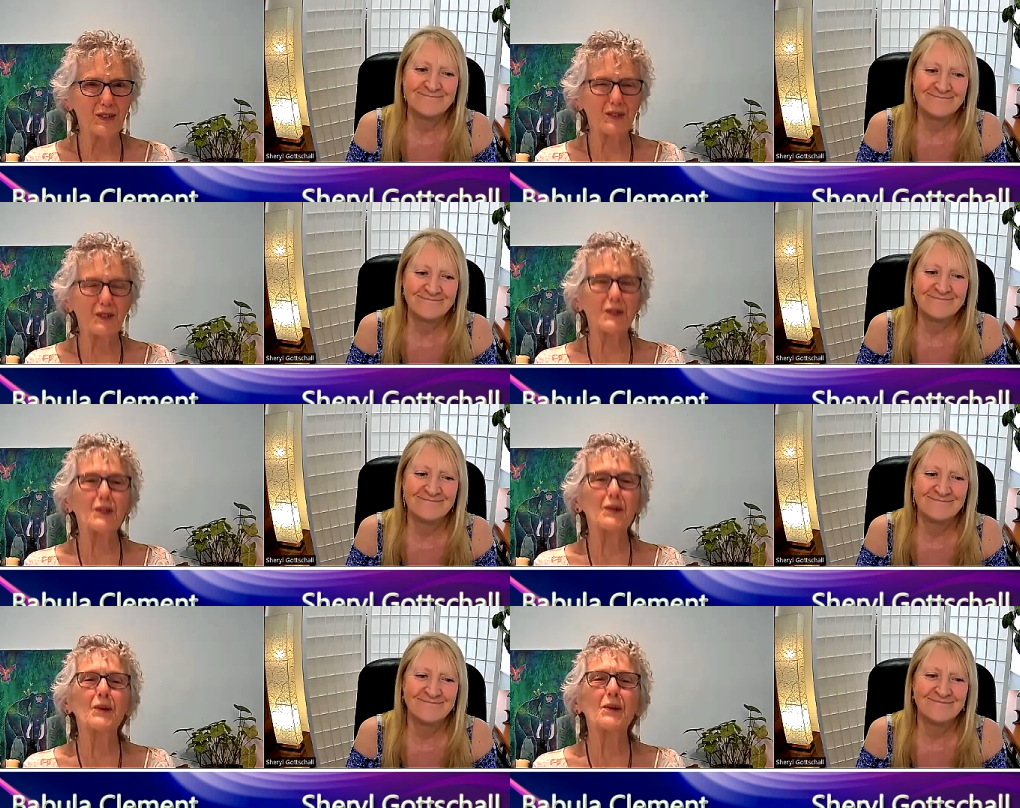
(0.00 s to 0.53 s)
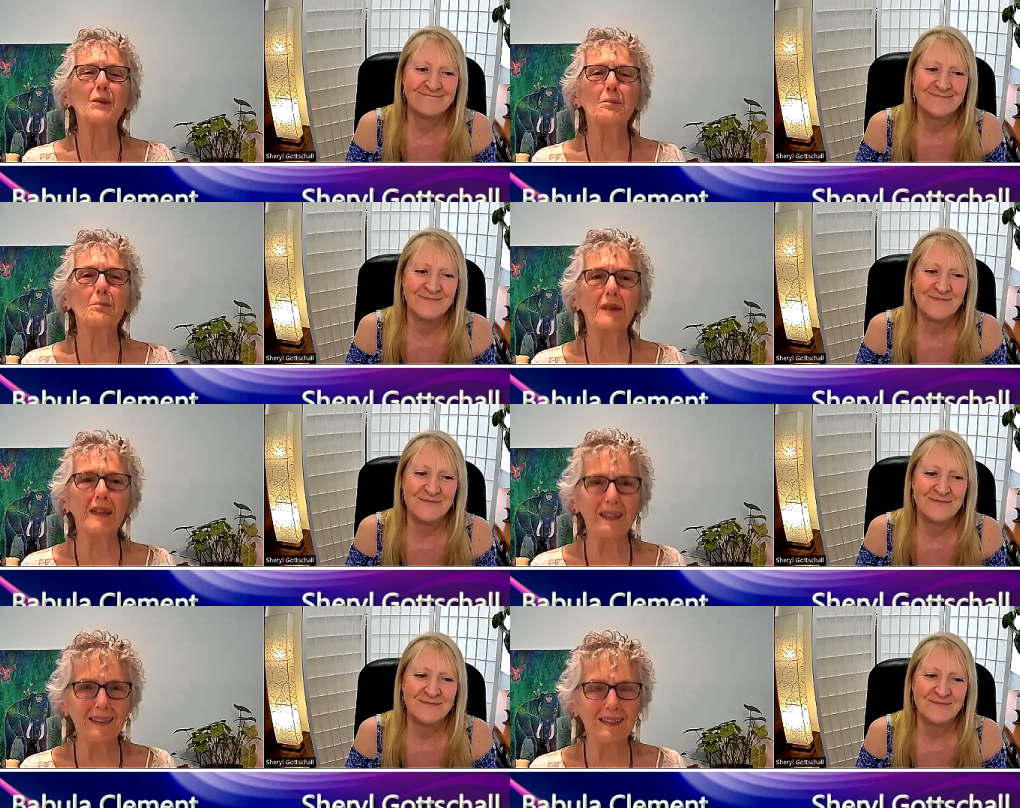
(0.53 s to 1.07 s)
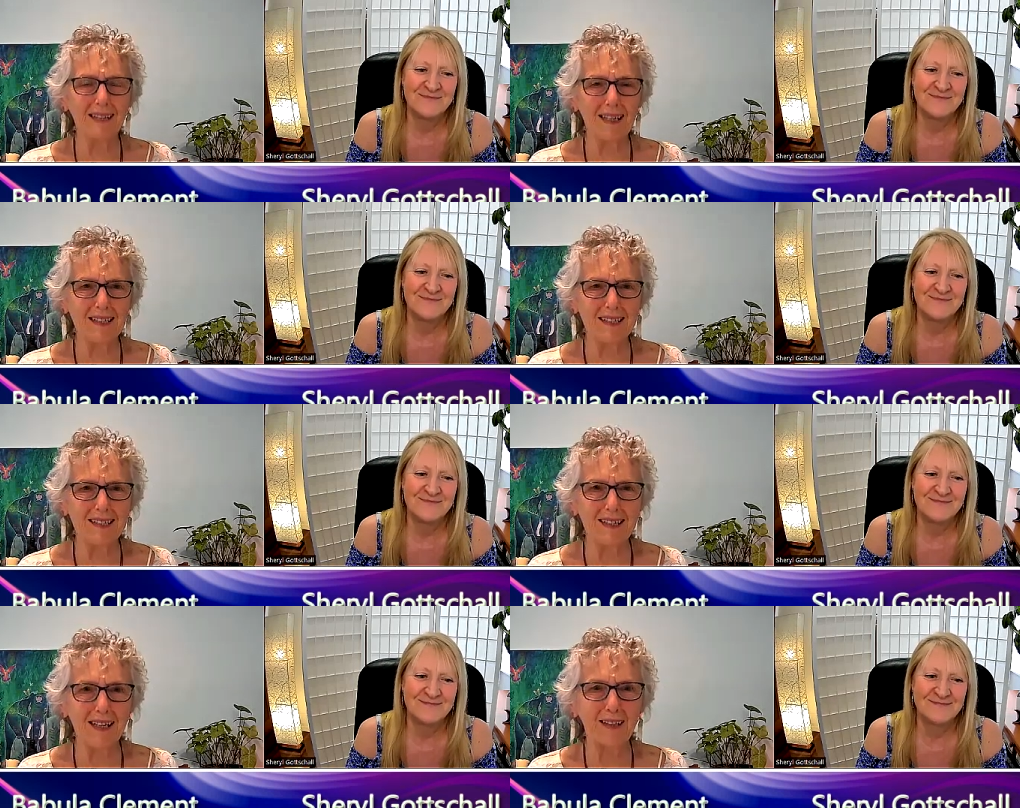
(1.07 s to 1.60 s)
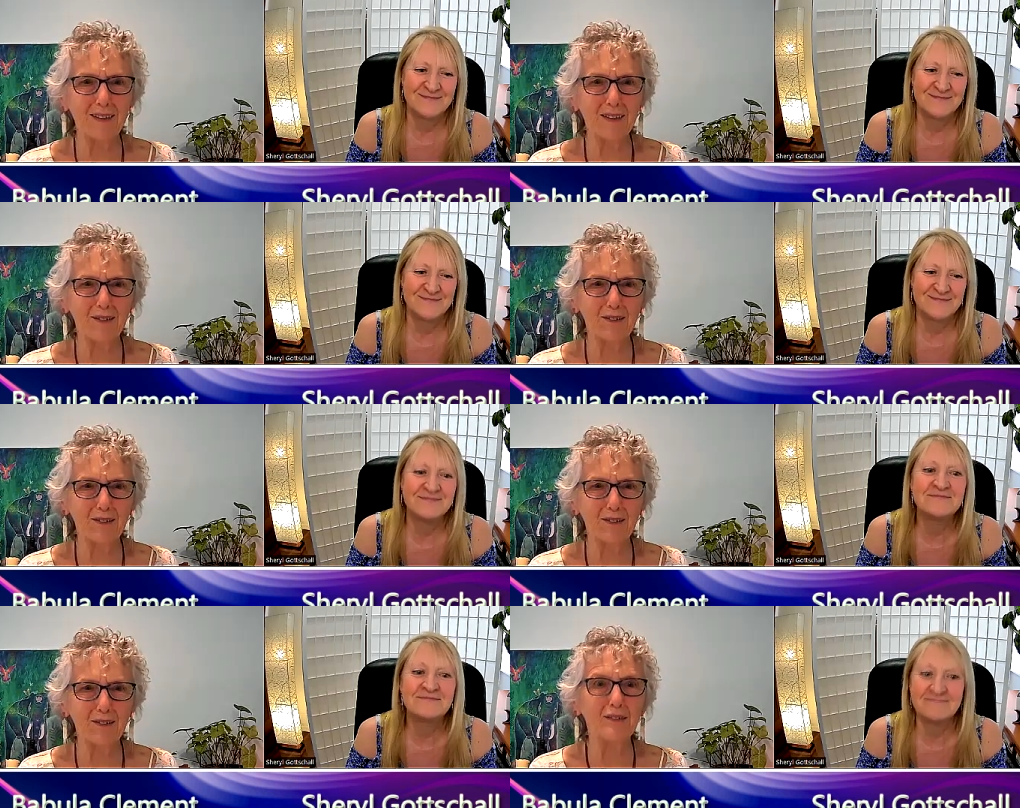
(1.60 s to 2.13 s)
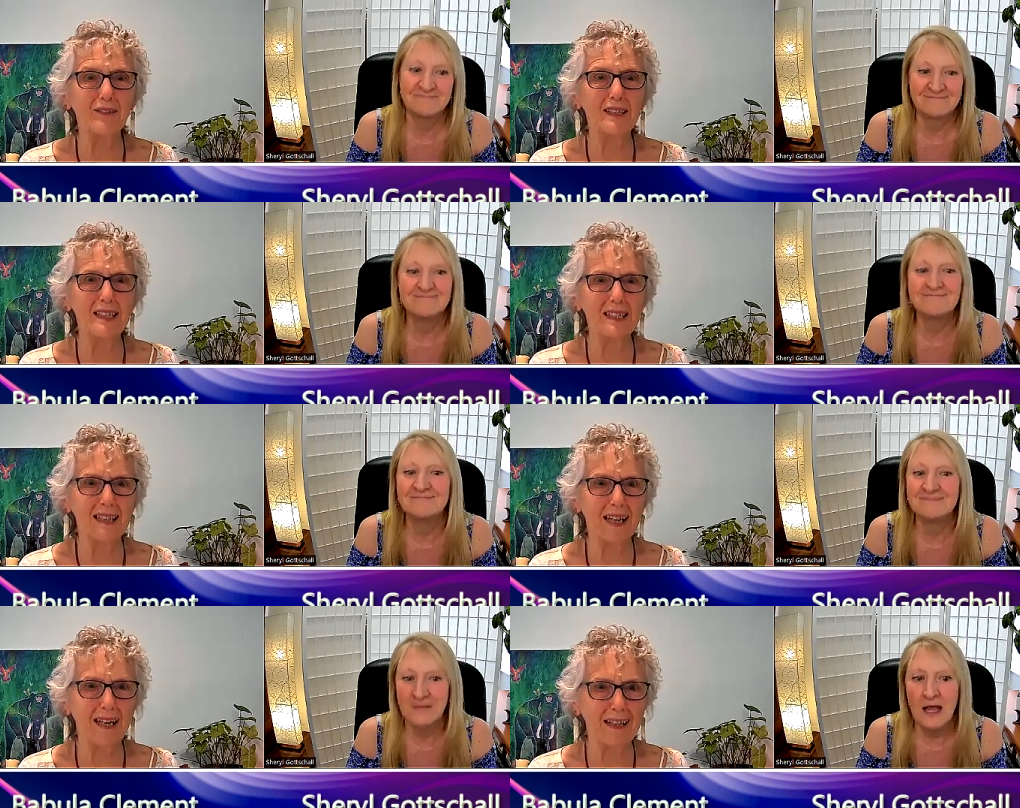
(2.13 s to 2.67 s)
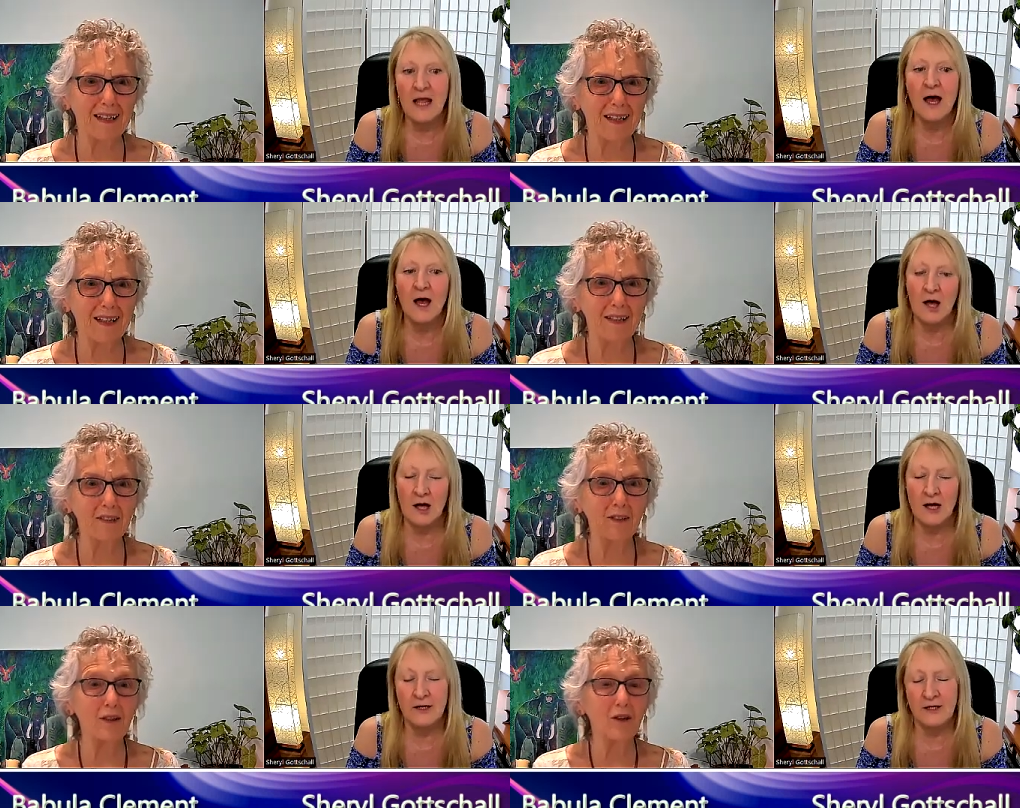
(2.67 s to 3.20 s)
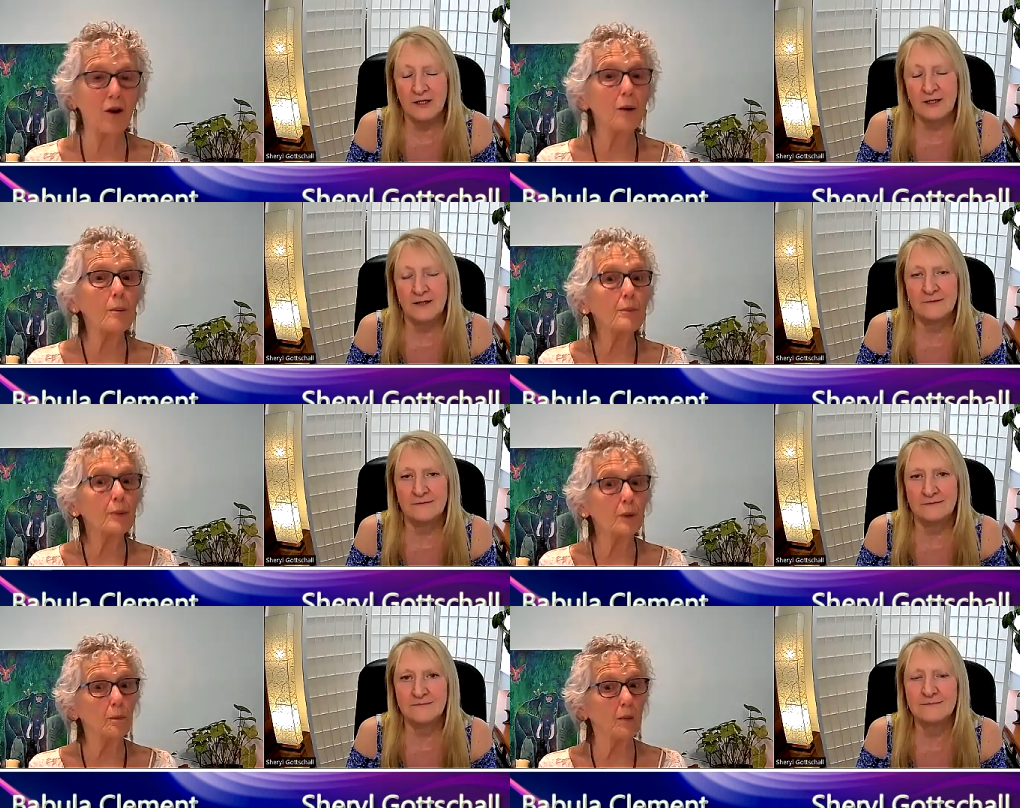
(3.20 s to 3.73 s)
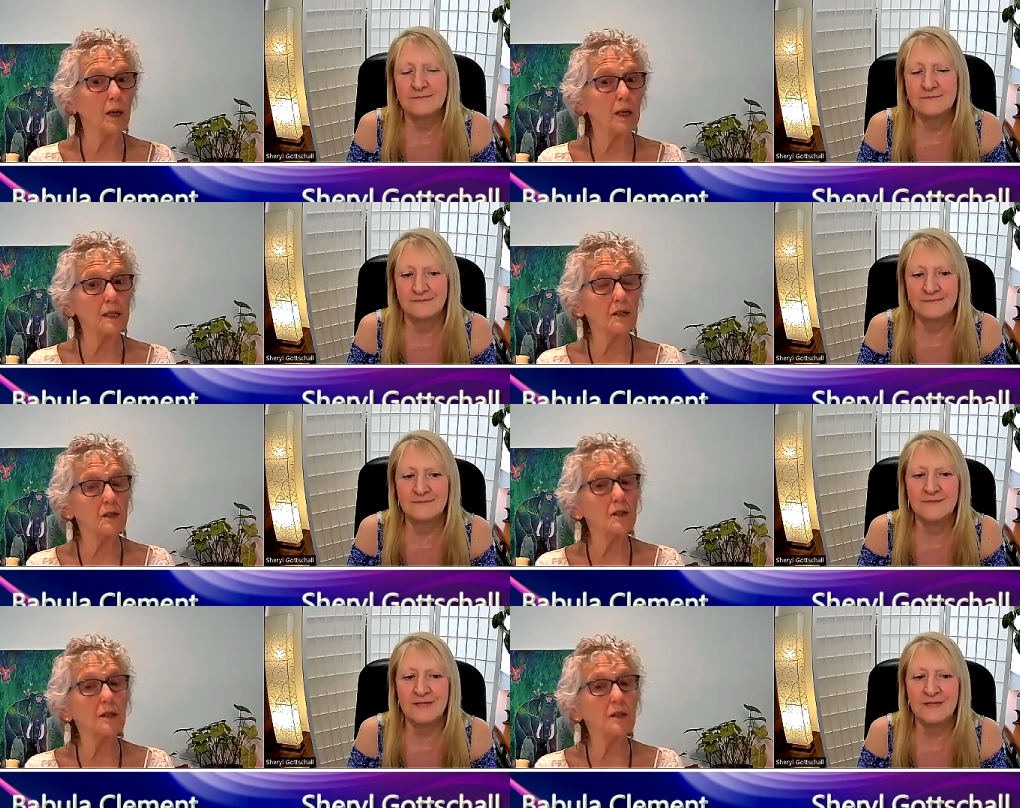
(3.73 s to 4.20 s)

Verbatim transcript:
Speaker 1: to be in that state of give and take and compromise.